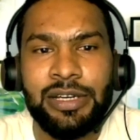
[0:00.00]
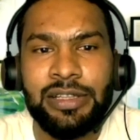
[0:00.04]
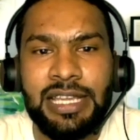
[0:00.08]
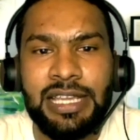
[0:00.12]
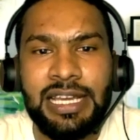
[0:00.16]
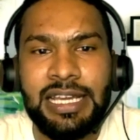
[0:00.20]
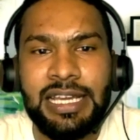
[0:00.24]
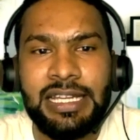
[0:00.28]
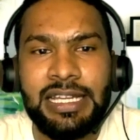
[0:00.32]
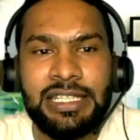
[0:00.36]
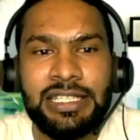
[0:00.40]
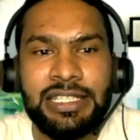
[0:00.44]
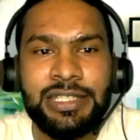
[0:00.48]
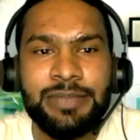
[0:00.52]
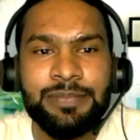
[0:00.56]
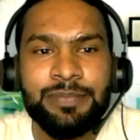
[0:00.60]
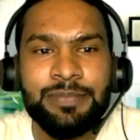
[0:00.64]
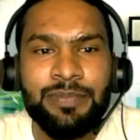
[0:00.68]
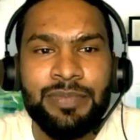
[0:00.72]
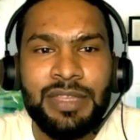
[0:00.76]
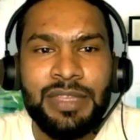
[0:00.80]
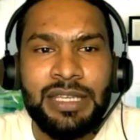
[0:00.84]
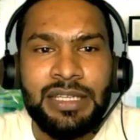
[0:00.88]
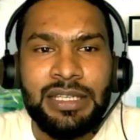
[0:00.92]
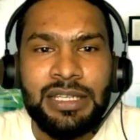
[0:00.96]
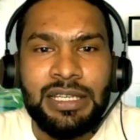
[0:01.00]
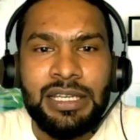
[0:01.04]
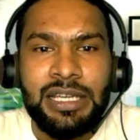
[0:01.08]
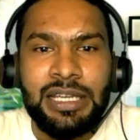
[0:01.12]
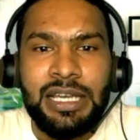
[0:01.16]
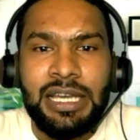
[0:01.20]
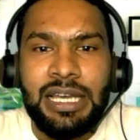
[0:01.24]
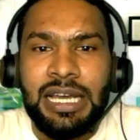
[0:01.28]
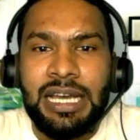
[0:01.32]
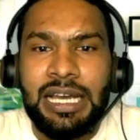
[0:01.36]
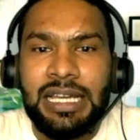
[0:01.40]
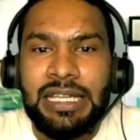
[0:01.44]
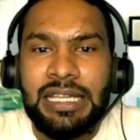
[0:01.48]
that.
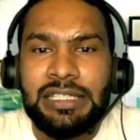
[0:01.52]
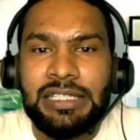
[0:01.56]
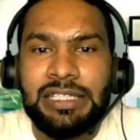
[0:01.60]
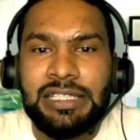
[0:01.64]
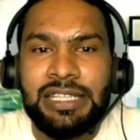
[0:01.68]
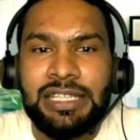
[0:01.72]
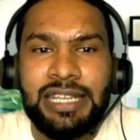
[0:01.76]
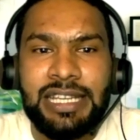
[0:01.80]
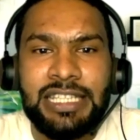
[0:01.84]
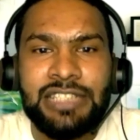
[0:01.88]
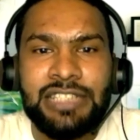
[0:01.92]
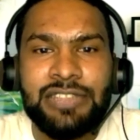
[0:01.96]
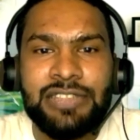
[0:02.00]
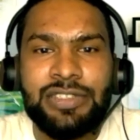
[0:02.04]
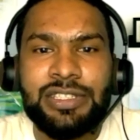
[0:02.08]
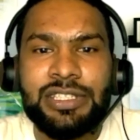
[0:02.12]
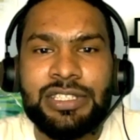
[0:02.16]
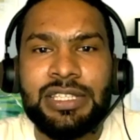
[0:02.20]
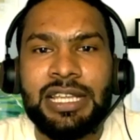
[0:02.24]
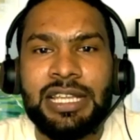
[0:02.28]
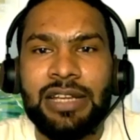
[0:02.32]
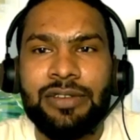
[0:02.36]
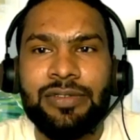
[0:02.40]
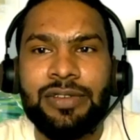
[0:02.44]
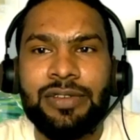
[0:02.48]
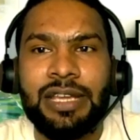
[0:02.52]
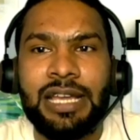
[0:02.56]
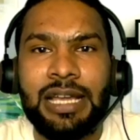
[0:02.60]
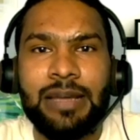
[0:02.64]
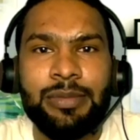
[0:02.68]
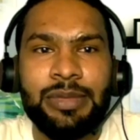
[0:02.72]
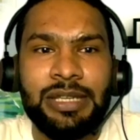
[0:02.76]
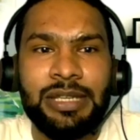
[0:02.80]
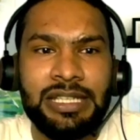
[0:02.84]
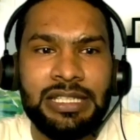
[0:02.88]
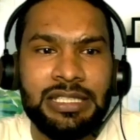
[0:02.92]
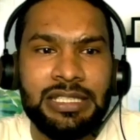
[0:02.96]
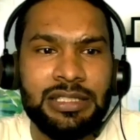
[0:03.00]
And the next question that we have
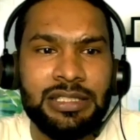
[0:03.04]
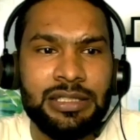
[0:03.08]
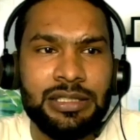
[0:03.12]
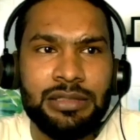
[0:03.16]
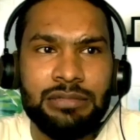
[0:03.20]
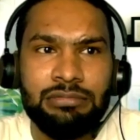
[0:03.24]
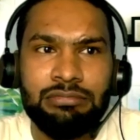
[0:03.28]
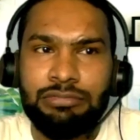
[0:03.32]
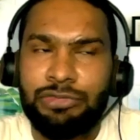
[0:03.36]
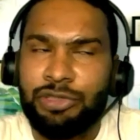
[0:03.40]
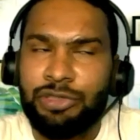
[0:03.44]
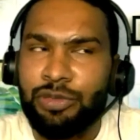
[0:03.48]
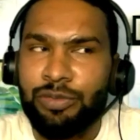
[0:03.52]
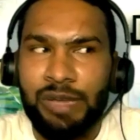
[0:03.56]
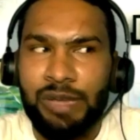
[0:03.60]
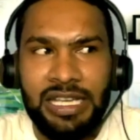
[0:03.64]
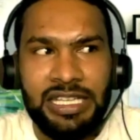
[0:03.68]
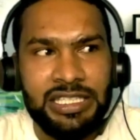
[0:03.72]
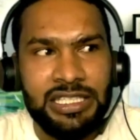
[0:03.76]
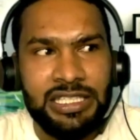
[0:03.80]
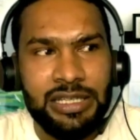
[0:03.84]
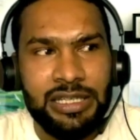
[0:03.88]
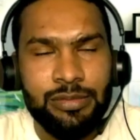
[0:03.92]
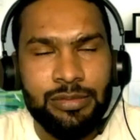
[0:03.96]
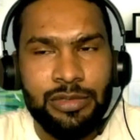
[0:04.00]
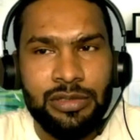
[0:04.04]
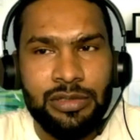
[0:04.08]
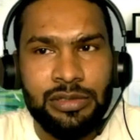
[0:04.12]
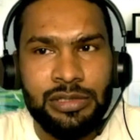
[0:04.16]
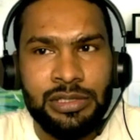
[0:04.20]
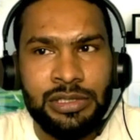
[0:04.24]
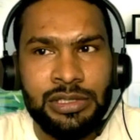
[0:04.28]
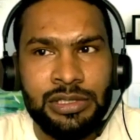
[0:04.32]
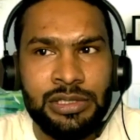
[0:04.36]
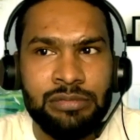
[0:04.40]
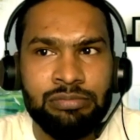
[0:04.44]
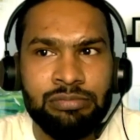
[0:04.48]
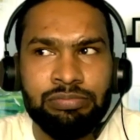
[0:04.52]
is, you might have
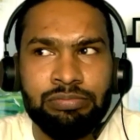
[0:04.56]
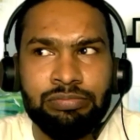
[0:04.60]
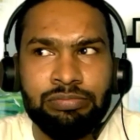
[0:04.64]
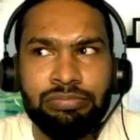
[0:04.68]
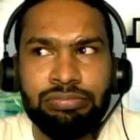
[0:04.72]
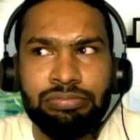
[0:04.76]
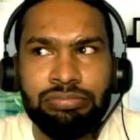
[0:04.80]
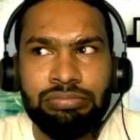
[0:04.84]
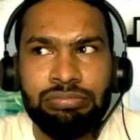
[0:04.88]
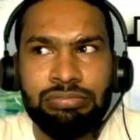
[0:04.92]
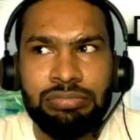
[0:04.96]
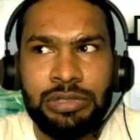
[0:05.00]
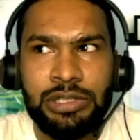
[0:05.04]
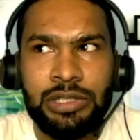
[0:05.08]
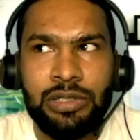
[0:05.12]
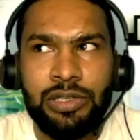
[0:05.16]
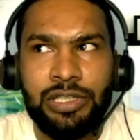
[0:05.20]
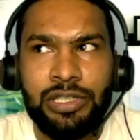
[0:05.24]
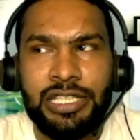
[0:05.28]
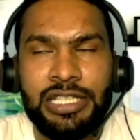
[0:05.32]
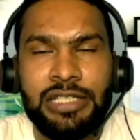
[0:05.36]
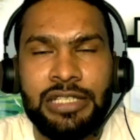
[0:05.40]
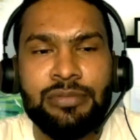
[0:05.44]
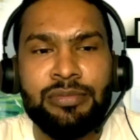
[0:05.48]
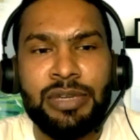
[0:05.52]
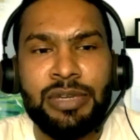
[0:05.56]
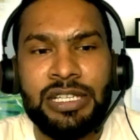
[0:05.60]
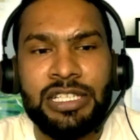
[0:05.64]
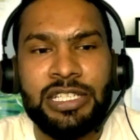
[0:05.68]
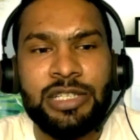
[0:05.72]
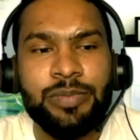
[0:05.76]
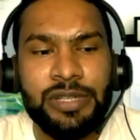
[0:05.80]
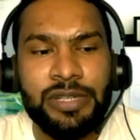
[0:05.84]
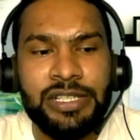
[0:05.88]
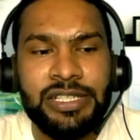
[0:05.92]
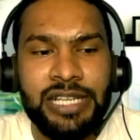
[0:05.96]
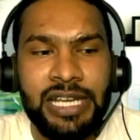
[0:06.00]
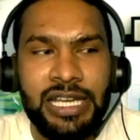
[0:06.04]
got it
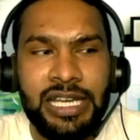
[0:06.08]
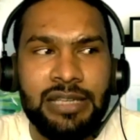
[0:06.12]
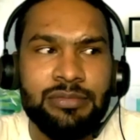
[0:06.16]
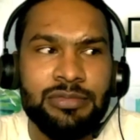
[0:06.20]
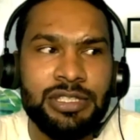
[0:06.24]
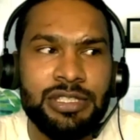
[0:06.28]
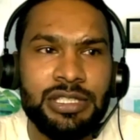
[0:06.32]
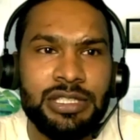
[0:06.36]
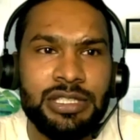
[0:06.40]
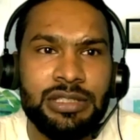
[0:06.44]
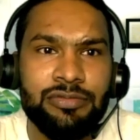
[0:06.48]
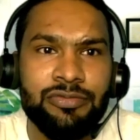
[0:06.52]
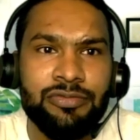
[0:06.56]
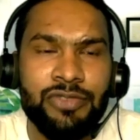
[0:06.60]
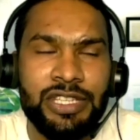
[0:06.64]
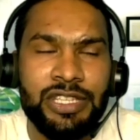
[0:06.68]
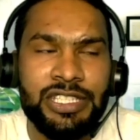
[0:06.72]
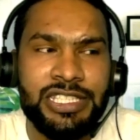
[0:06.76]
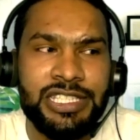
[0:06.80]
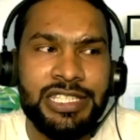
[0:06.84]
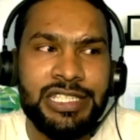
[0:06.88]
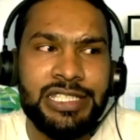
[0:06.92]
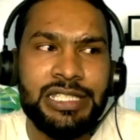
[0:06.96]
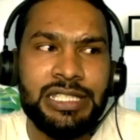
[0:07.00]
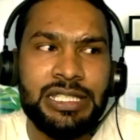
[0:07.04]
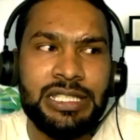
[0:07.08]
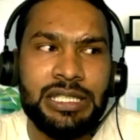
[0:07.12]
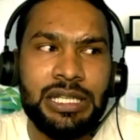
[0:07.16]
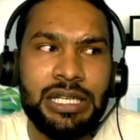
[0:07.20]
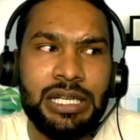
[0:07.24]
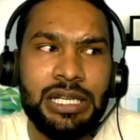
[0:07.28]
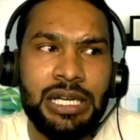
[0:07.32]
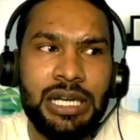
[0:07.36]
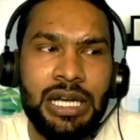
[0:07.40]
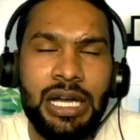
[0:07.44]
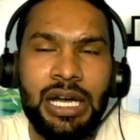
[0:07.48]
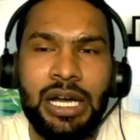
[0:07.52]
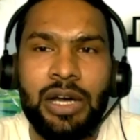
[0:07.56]
multiple times, which is
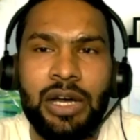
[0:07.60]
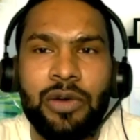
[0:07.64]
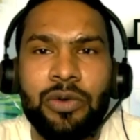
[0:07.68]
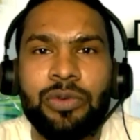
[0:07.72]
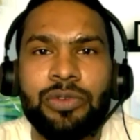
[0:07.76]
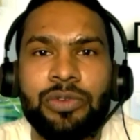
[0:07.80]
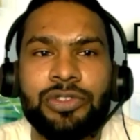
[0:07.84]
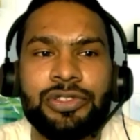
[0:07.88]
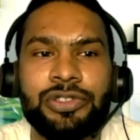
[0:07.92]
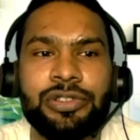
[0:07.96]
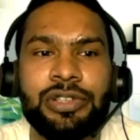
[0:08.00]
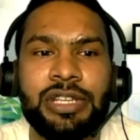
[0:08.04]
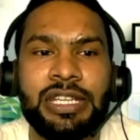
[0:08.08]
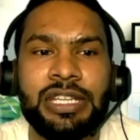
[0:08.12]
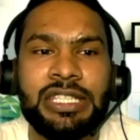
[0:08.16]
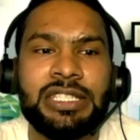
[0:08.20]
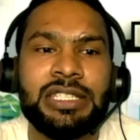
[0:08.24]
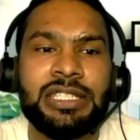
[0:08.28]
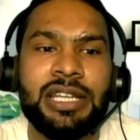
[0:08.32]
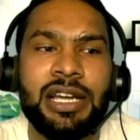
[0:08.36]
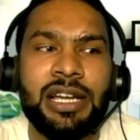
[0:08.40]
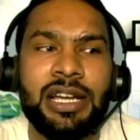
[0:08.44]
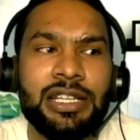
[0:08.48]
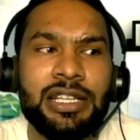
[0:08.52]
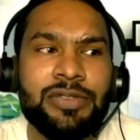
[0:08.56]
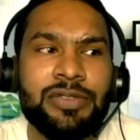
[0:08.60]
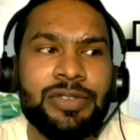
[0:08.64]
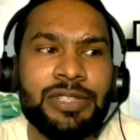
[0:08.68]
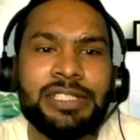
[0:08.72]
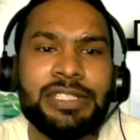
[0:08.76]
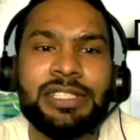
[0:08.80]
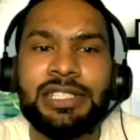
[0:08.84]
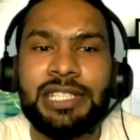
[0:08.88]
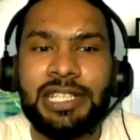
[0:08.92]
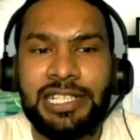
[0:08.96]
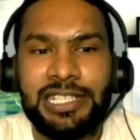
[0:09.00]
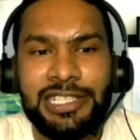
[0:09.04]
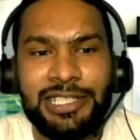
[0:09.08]
how to start with
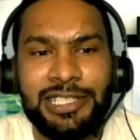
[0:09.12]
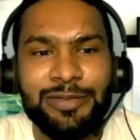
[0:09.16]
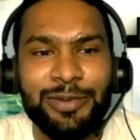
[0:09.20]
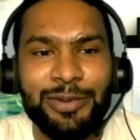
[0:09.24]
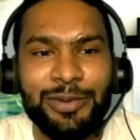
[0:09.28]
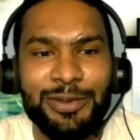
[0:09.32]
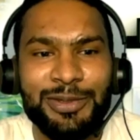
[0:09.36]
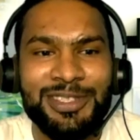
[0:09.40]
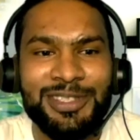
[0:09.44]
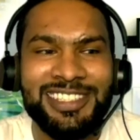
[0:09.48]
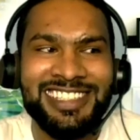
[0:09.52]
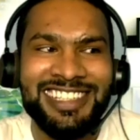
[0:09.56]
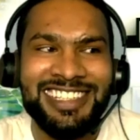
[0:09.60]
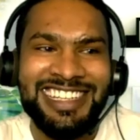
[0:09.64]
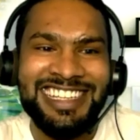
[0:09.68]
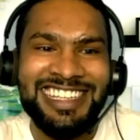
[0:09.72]
Salesforce.